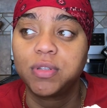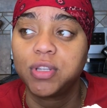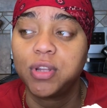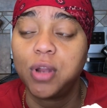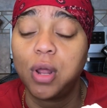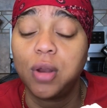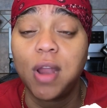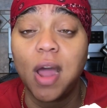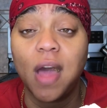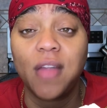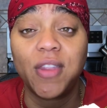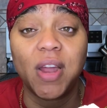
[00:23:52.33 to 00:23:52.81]
You
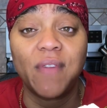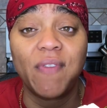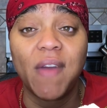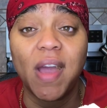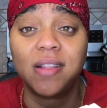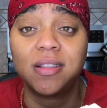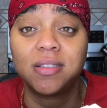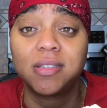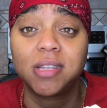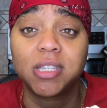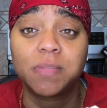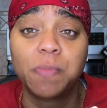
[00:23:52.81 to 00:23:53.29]
know, now that I've
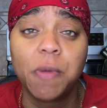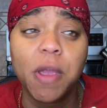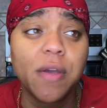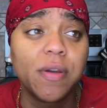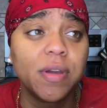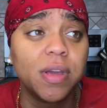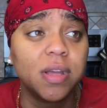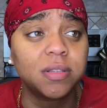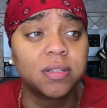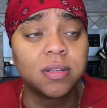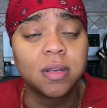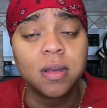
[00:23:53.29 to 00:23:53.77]
had this
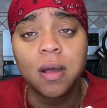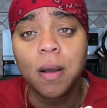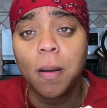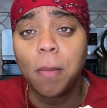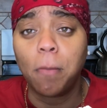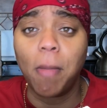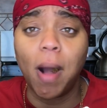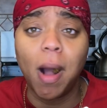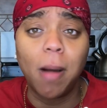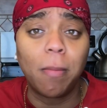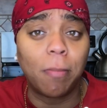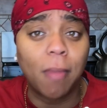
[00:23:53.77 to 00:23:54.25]
experience,
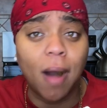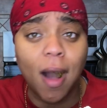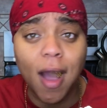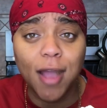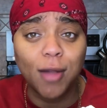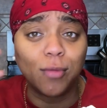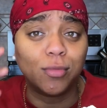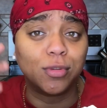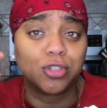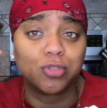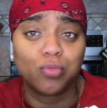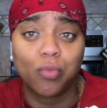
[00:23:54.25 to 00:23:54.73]
my
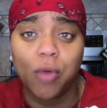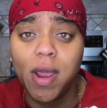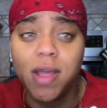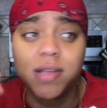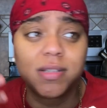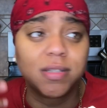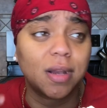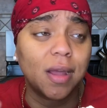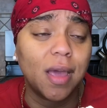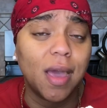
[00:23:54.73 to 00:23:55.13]
mind was racing.